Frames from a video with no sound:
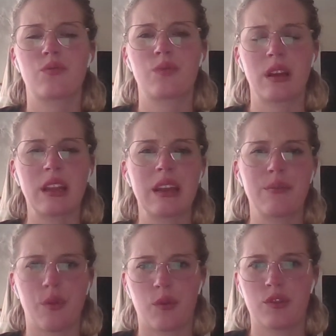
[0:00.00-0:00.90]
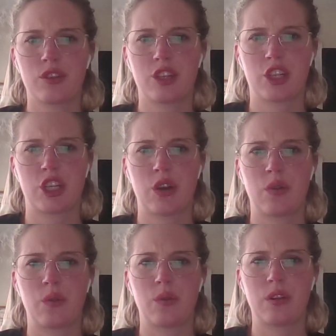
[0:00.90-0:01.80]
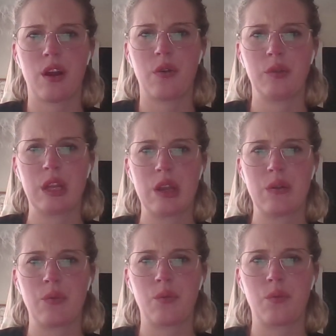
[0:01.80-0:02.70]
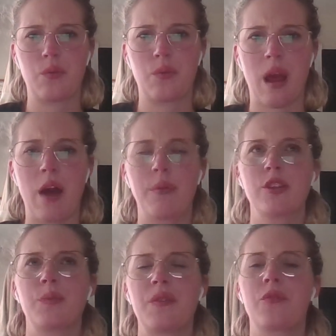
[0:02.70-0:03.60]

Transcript: really important to show not only how much we've